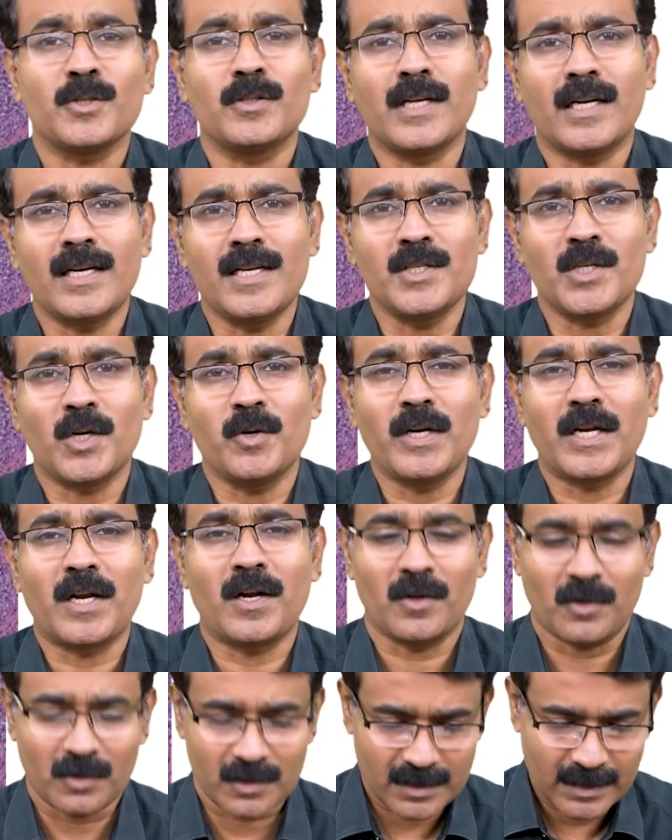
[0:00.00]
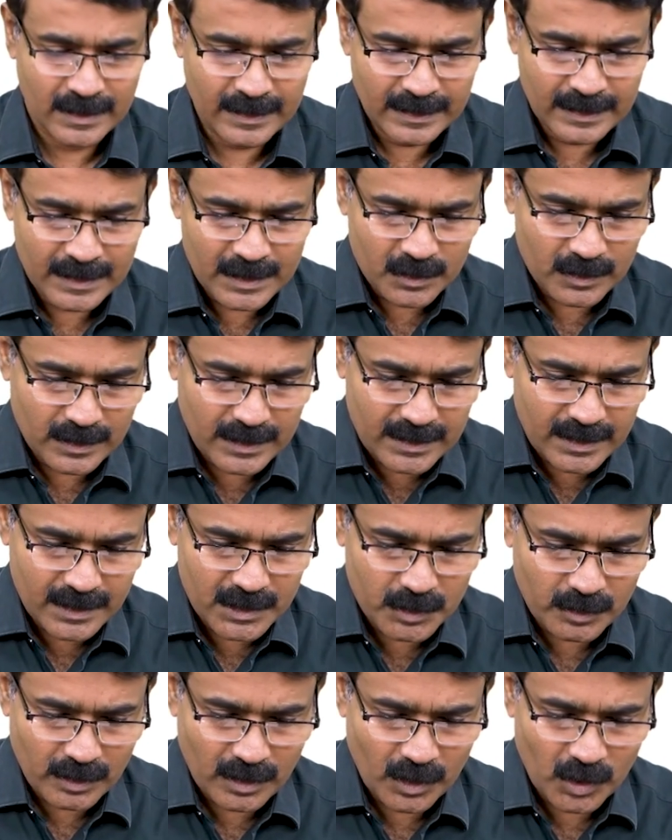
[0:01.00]
So that is how it looks. So this
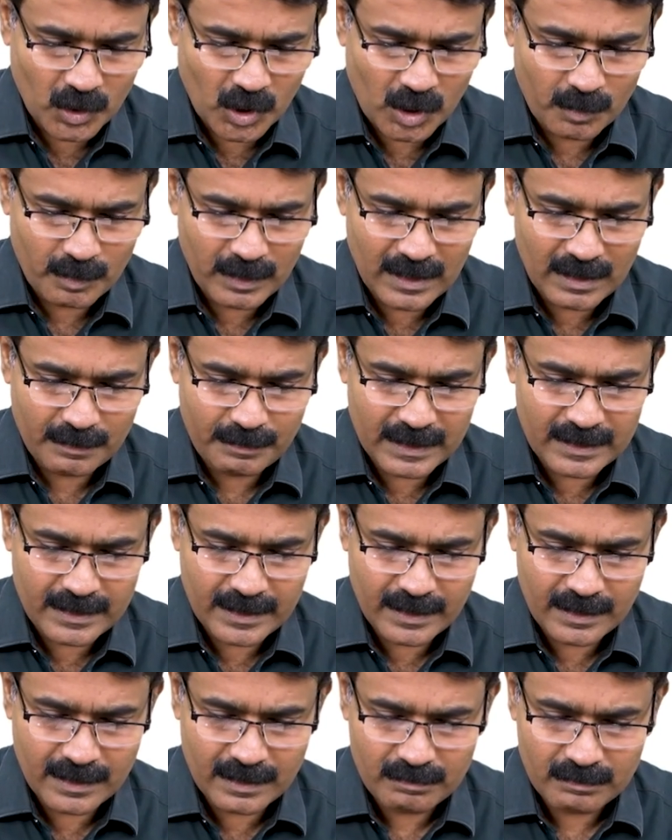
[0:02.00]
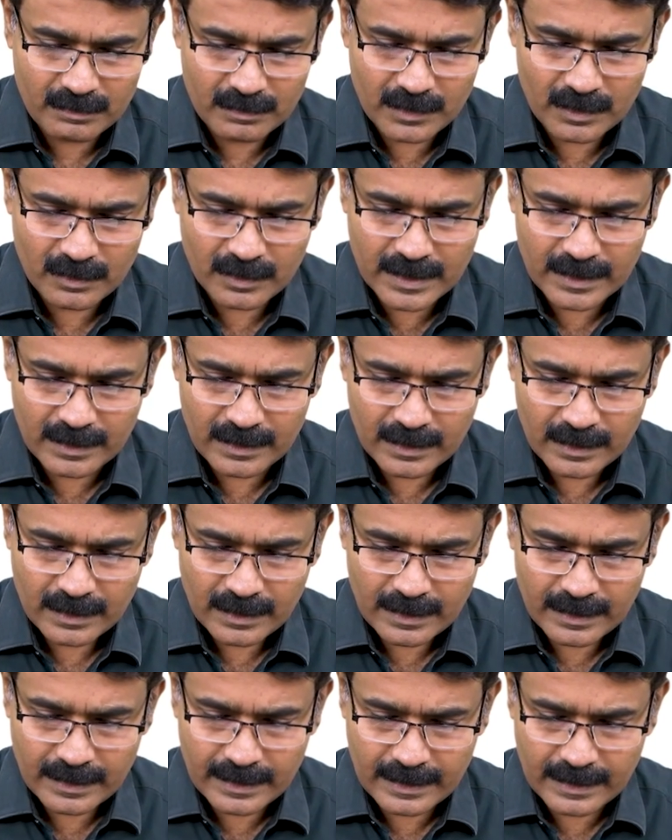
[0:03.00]
is your normal epithelium, okay,
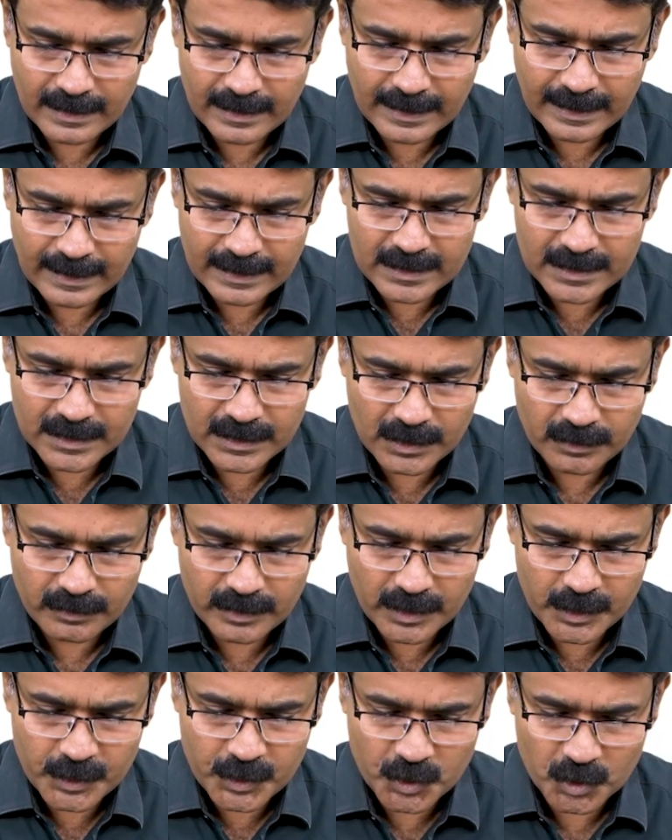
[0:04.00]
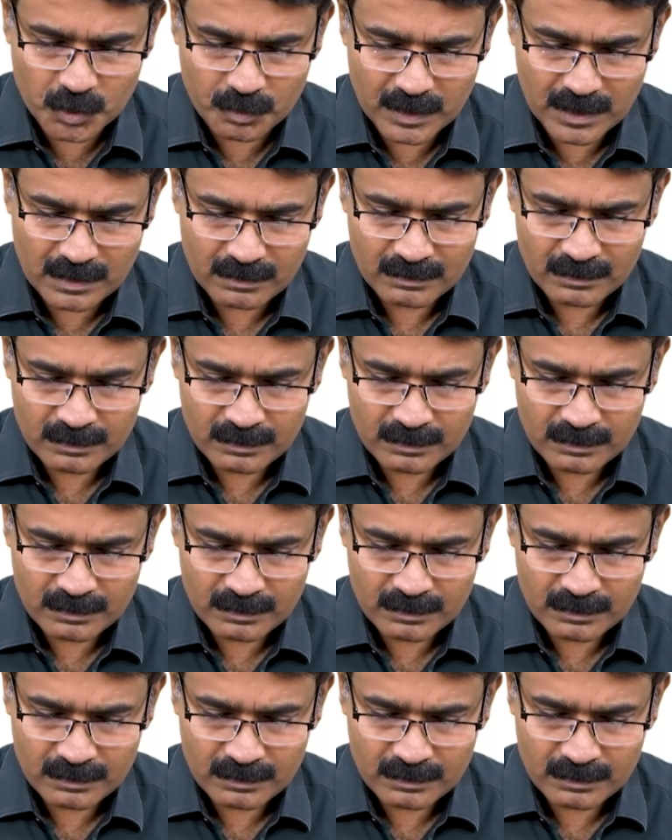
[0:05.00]
and that's your tumor.